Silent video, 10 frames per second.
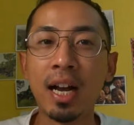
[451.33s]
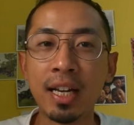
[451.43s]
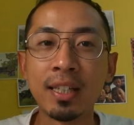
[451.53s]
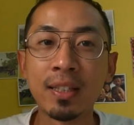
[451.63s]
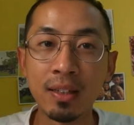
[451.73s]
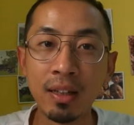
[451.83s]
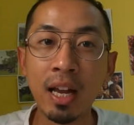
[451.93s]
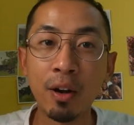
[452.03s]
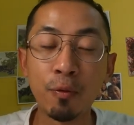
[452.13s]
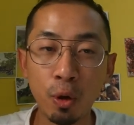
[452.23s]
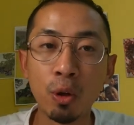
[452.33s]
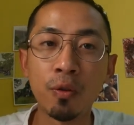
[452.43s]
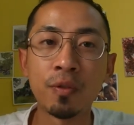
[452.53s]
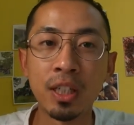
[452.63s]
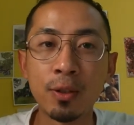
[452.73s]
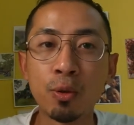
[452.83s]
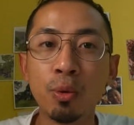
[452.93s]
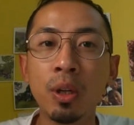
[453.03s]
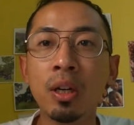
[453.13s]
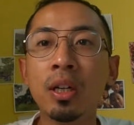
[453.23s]
I still have a lot of things
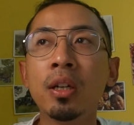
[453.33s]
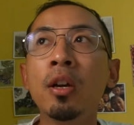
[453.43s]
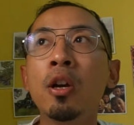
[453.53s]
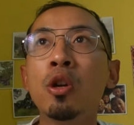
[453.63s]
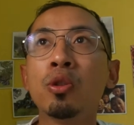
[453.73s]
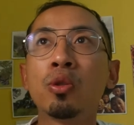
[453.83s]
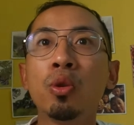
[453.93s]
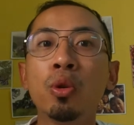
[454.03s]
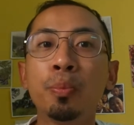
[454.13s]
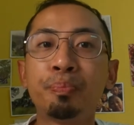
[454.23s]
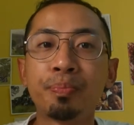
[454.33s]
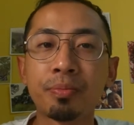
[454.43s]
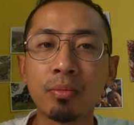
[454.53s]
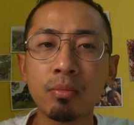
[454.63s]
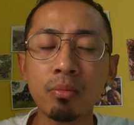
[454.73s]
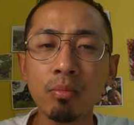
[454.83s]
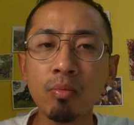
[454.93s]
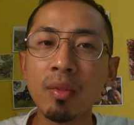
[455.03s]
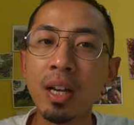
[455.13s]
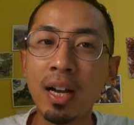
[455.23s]
to learn. So
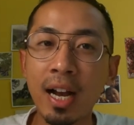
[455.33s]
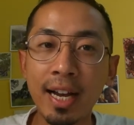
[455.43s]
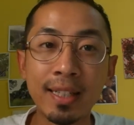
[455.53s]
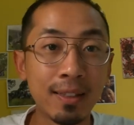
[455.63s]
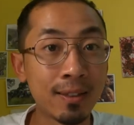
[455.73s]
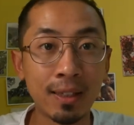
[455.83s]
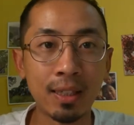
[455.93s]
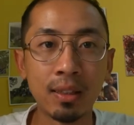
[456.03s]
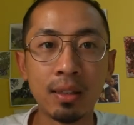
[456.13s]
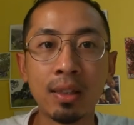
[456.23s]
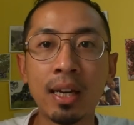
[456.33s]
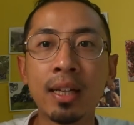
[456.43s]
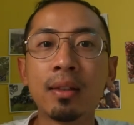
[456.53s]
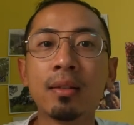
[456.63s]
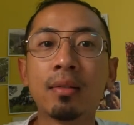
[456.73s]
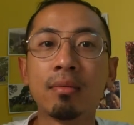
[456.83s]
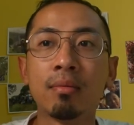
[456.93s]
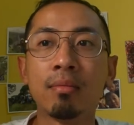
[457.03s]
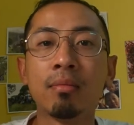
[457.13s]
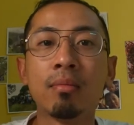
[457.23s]
I decided that
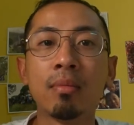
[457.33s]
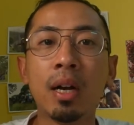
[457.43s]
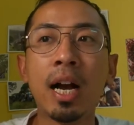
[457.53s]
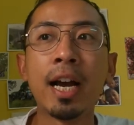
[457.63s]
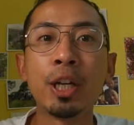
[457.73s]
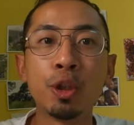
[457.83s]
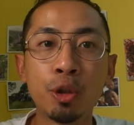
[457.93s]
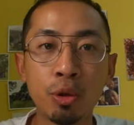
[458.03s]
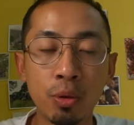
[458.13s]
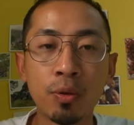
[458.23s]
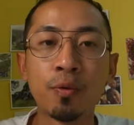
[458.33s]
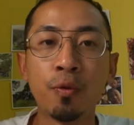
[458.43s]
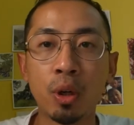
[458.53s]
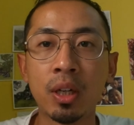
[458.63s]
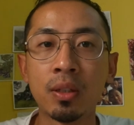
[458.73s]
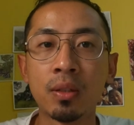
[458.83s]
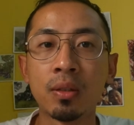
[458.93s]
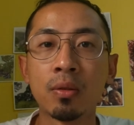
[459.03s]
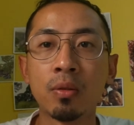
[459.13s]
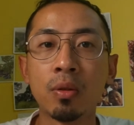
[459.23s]
I should
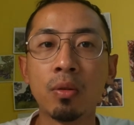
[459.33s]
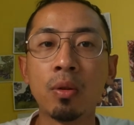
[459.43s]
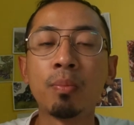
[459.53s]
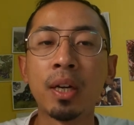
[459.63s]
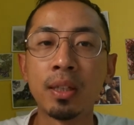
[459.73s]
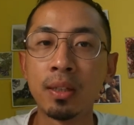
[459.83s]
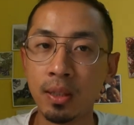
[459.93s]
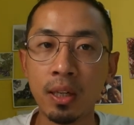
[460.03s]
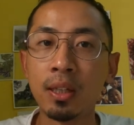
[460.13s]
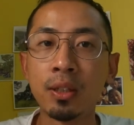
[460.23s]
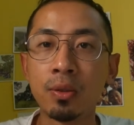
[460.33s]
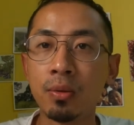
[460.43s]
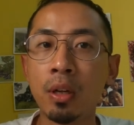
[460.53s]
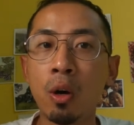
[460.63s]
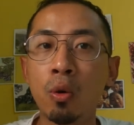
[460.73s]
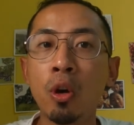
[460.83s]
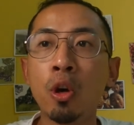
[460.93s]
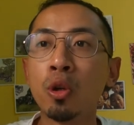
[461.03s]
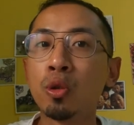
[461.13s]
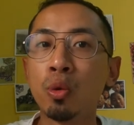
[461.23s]
focus on my studies now.
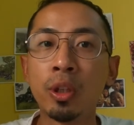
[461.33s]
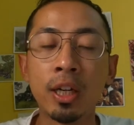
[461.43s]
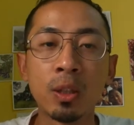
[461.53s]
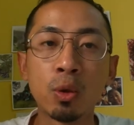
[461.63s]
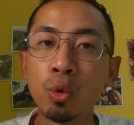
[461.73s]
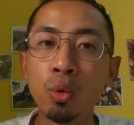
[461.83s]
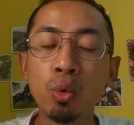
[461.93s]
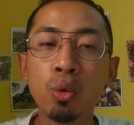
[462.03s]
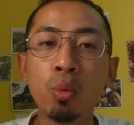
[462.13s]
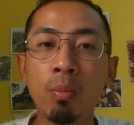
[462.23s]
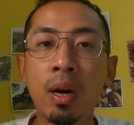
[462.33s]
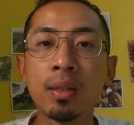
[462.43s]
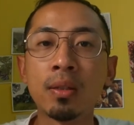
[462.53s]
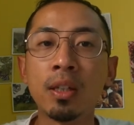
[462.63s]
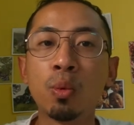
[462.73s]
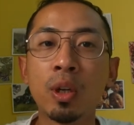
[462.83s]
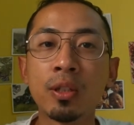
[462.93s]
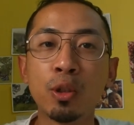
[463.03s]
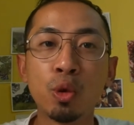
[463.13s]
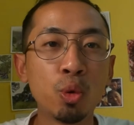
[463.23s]
So that 2 months, it
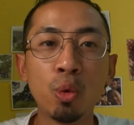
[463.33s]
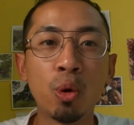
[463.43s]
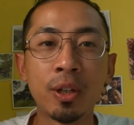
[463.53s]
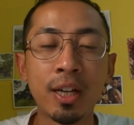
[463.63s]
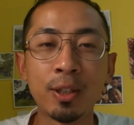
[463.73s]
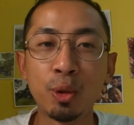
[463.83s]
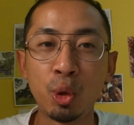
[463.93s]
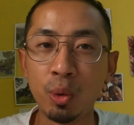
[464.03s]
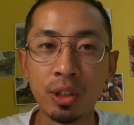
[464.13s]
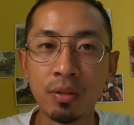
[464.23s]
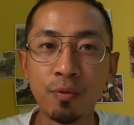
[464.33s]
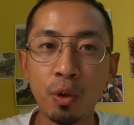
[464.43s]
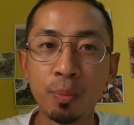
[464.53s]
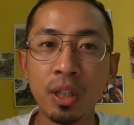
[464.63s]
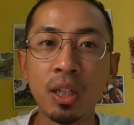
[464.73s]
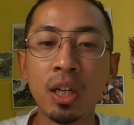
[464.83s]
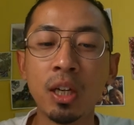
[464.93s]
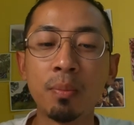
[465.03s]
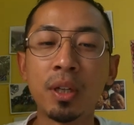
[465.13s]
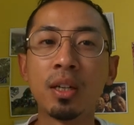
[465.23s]
was a do or die situation for me
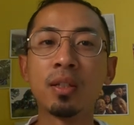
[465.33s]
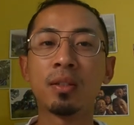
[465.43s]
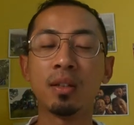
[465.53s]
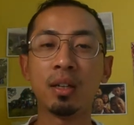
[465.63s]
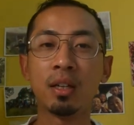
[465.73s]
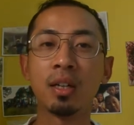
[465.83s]
because